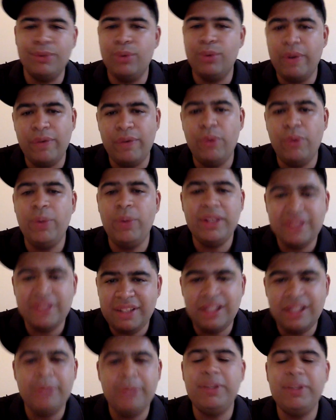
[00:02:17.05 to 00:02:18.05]
Whoever wins
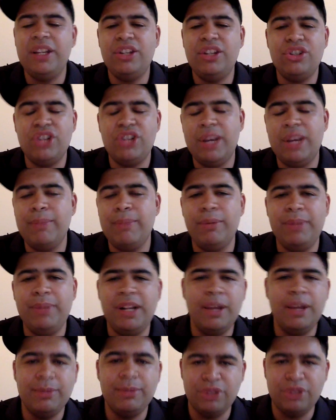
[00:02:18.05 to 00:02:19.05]
the Elimination Chamber
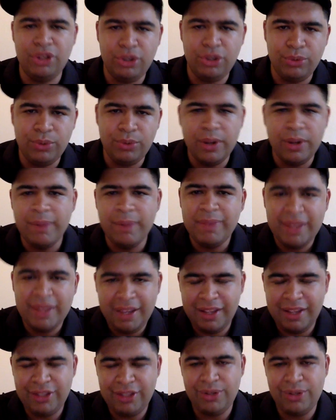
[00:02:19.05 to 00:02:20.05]
becomes the new
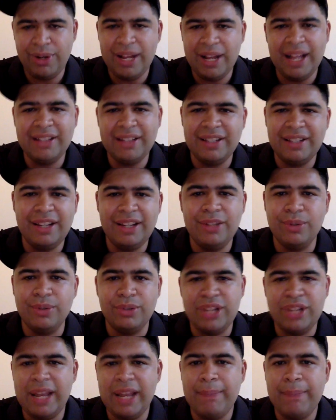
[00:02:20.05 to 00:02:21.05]

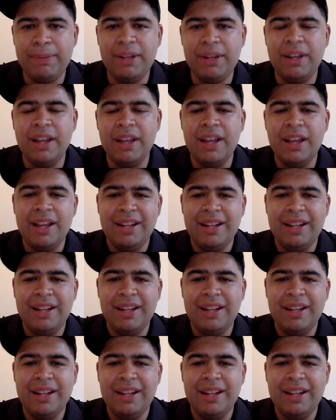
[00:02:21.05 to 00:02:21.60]
Intercontinental Champion.